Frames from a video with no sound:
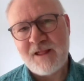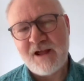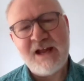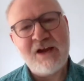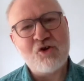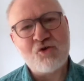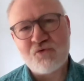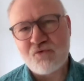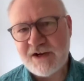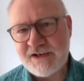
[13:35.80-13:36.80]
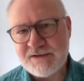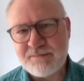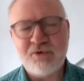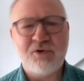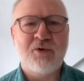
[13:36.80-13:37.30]

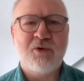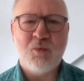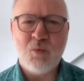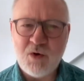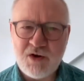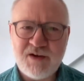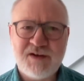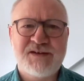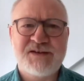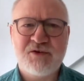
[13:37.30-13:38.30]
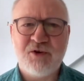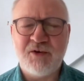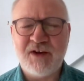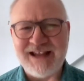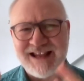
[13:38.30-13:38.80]
Incredible words.
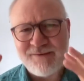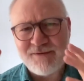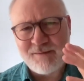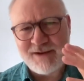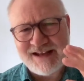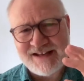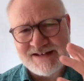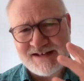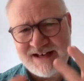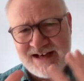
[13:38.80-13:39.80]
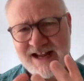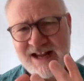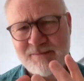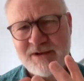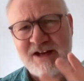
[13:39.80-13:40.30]
God gave him his
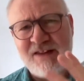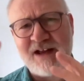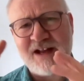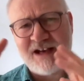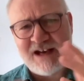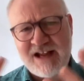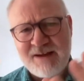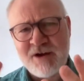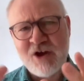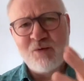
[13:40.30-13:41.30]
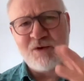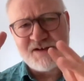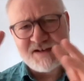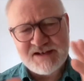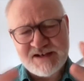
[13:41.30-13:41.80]
name, and in that name
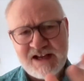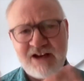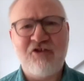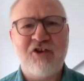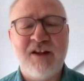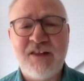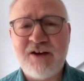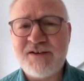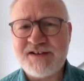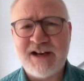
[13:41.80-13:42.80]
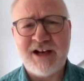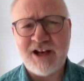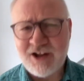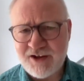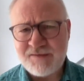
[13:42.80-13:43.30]
was his nature. And there is a
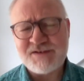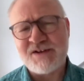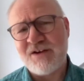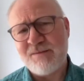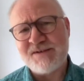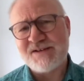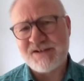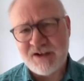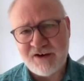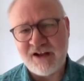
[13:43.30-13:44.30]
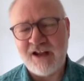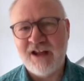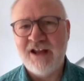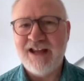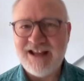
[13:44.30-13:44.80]
lifetime study
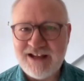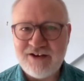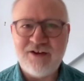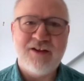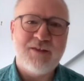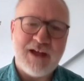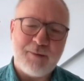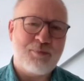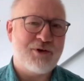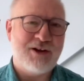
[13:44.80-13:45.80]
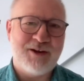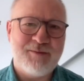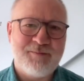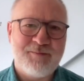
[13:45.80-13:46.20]
in that prayer.